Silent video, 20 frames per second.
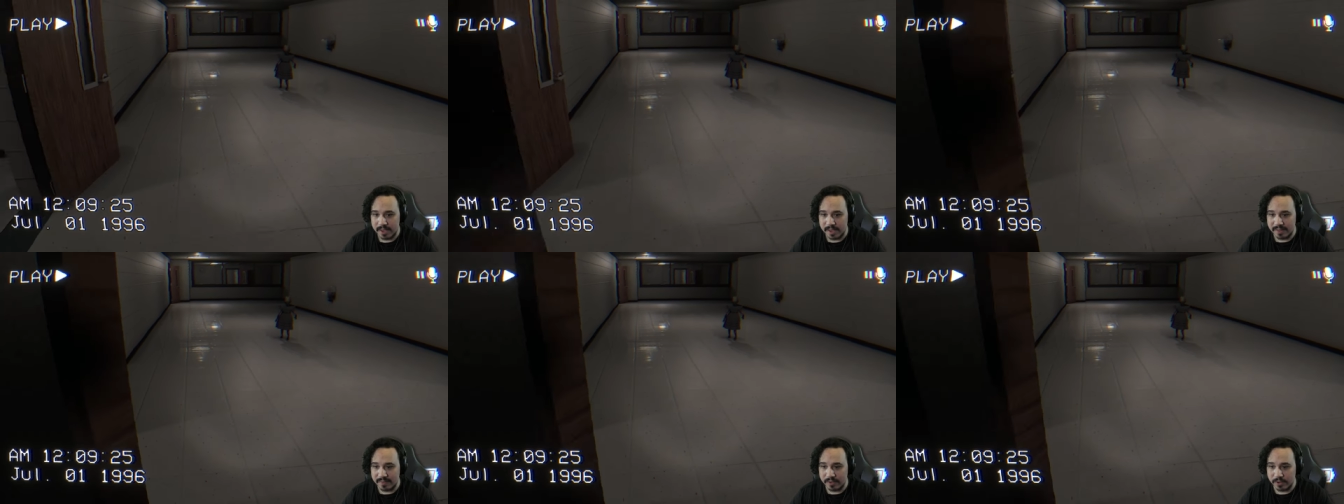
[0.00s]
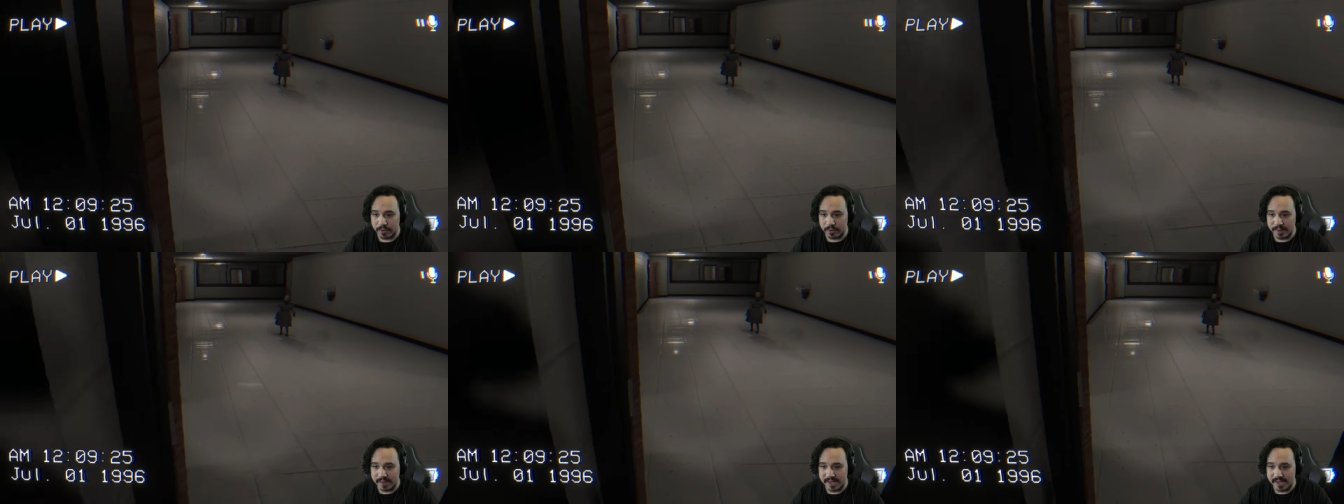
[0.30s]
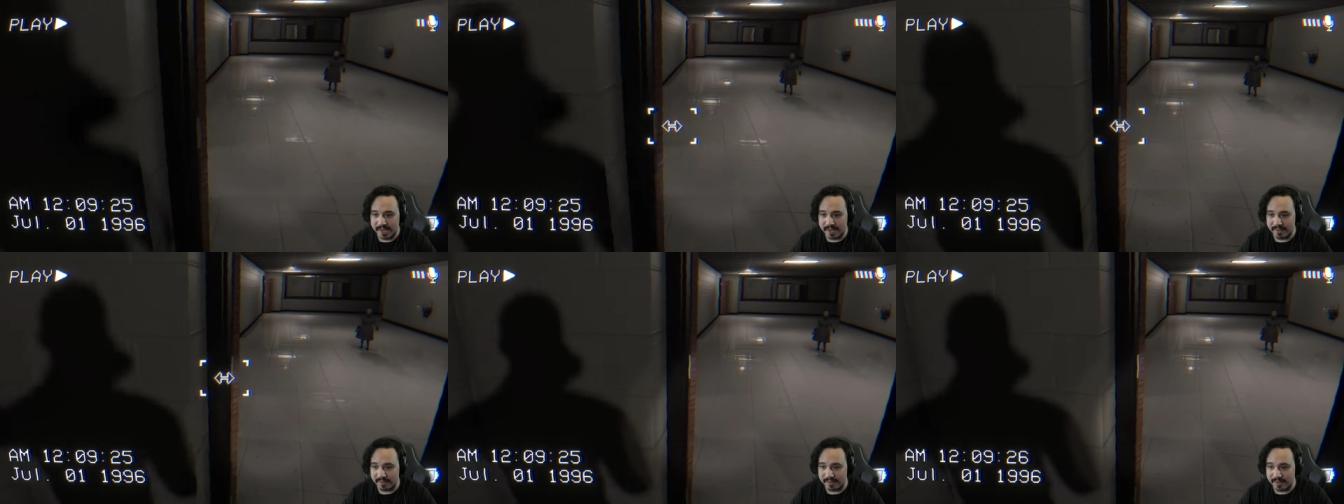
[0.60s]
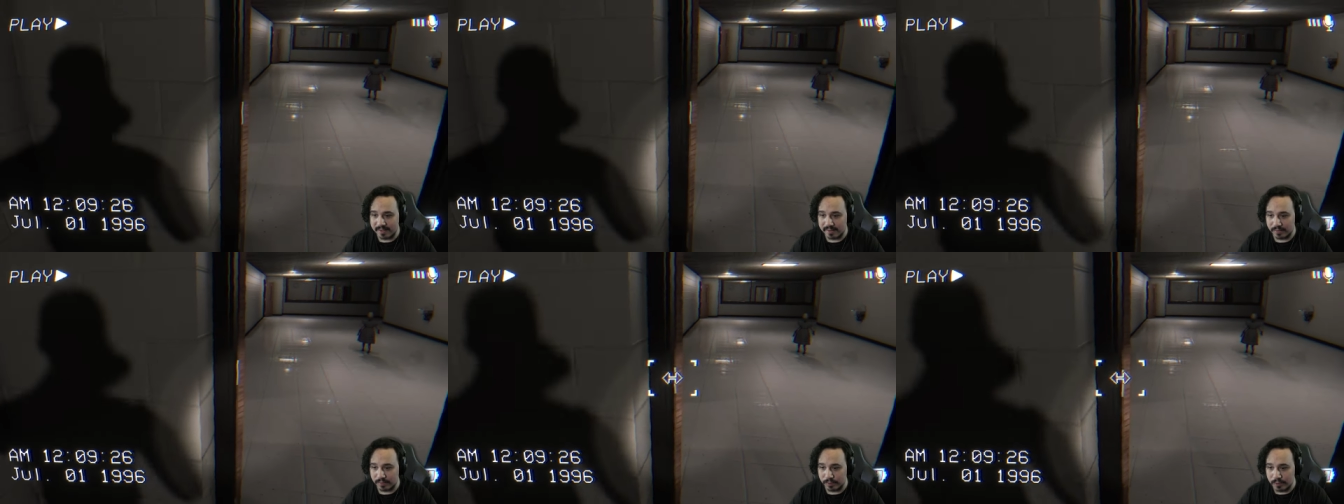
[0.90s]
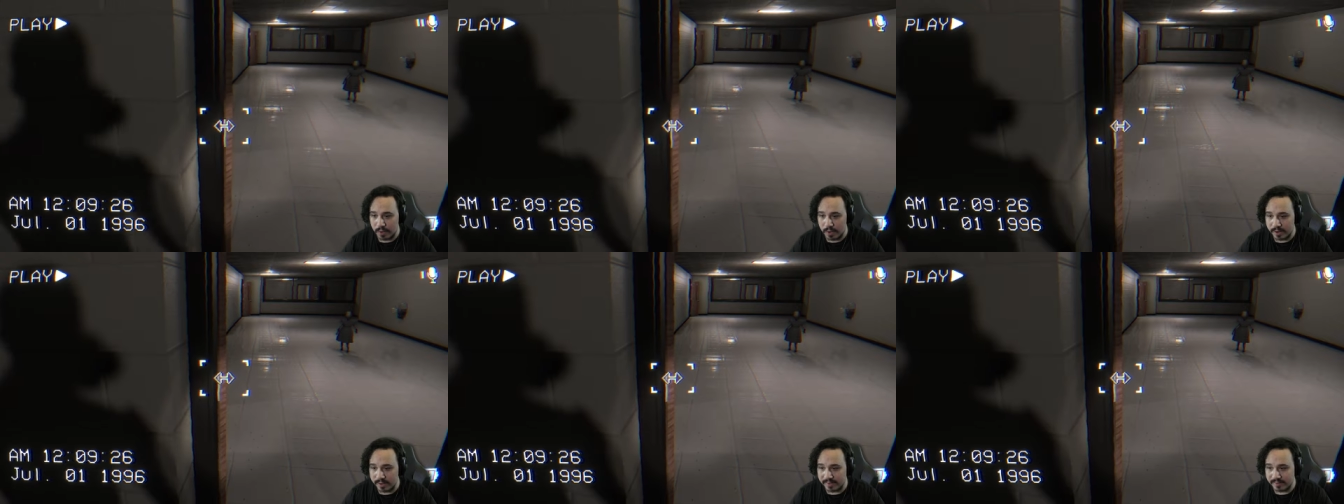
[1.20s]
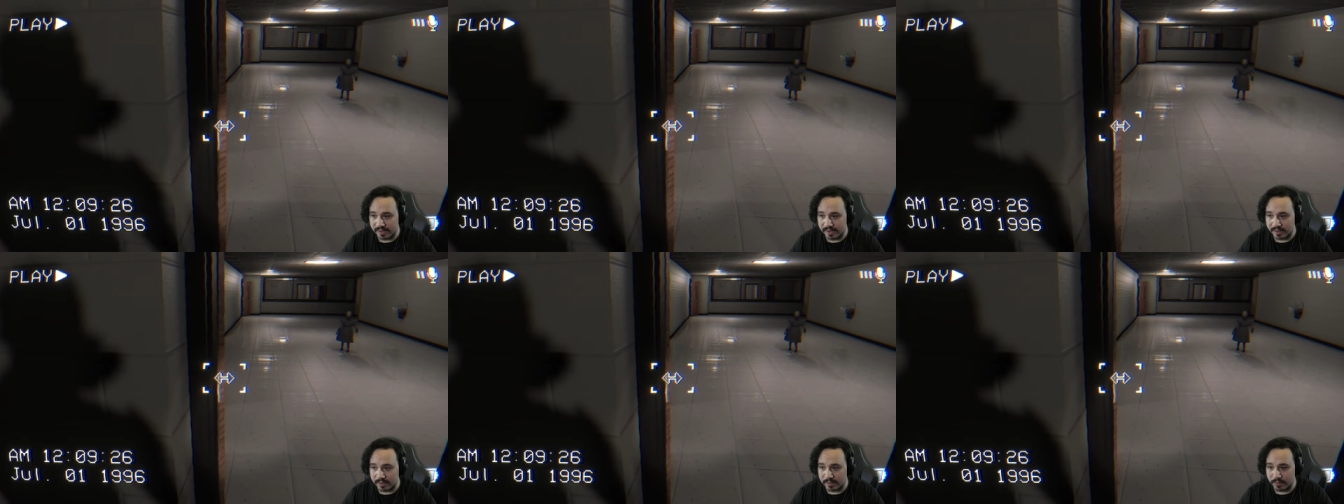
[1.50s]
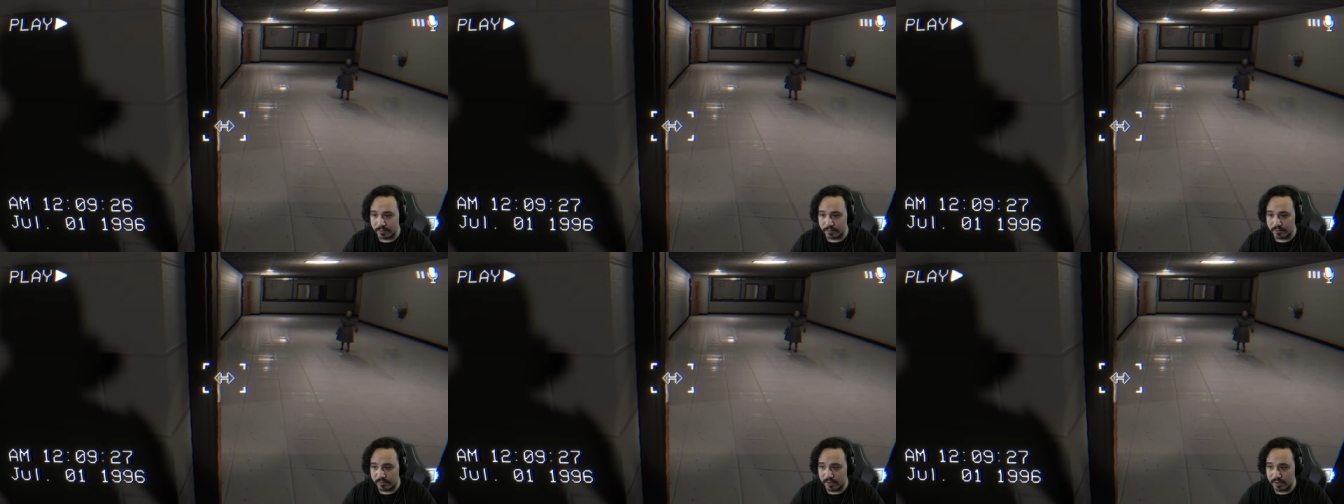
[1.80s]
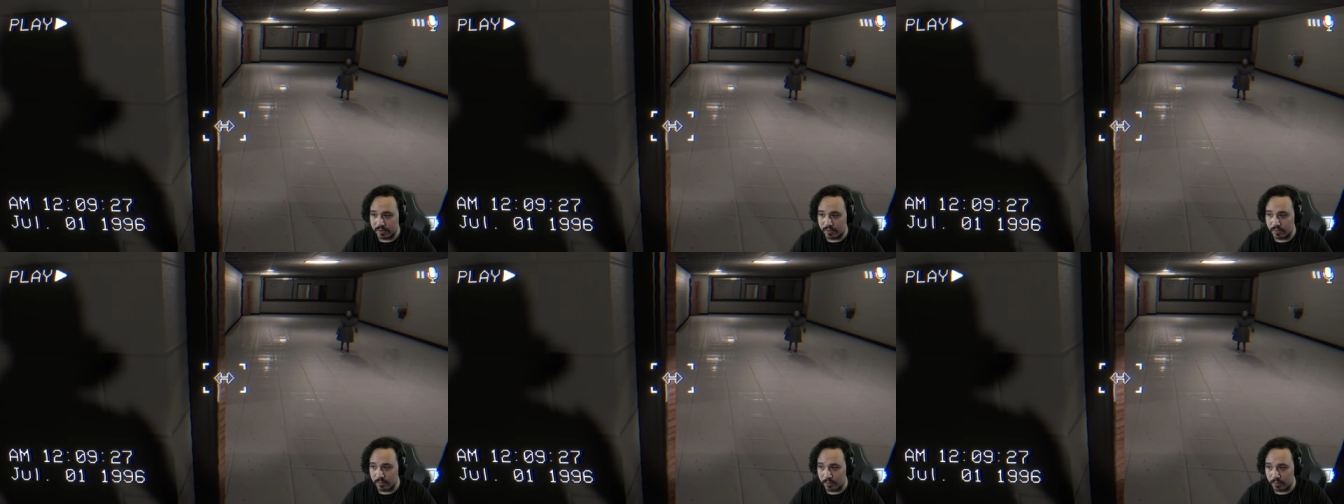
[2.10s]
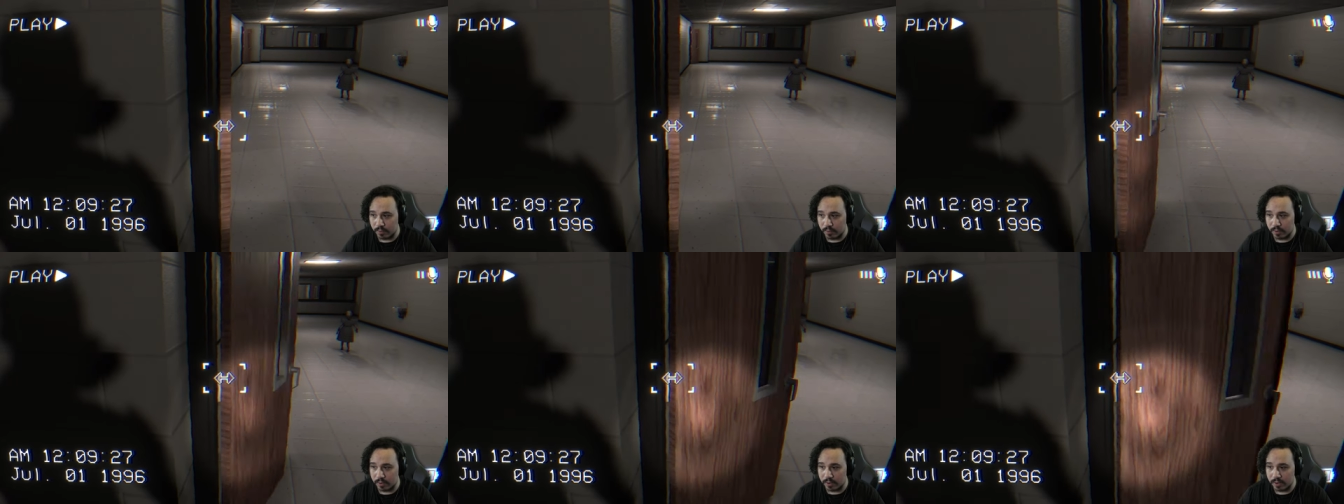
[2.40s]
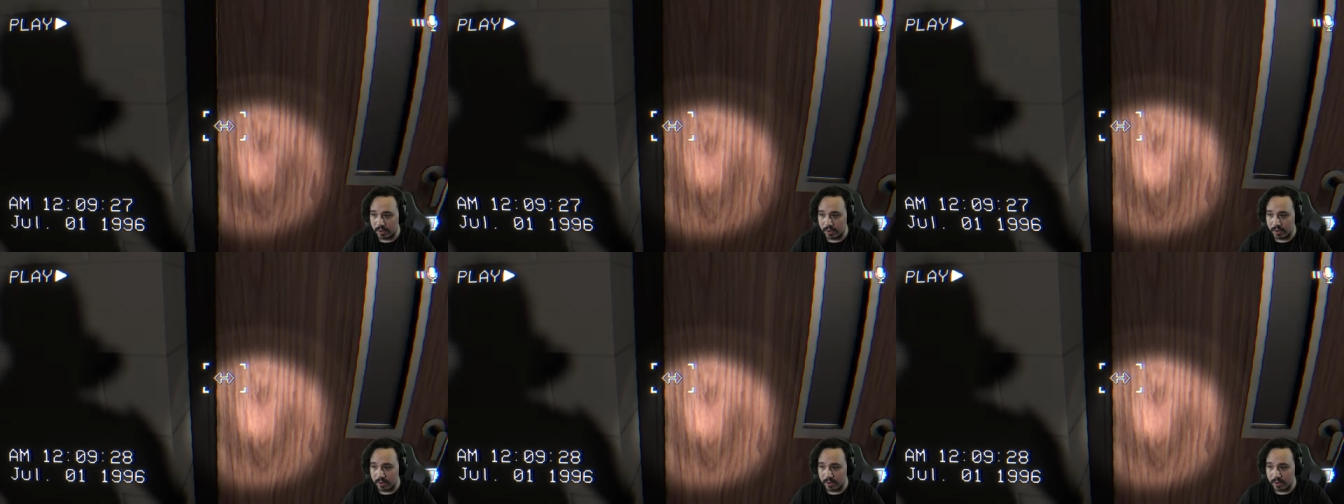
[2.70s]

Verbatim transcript: And the good thing is, as long as I close the door,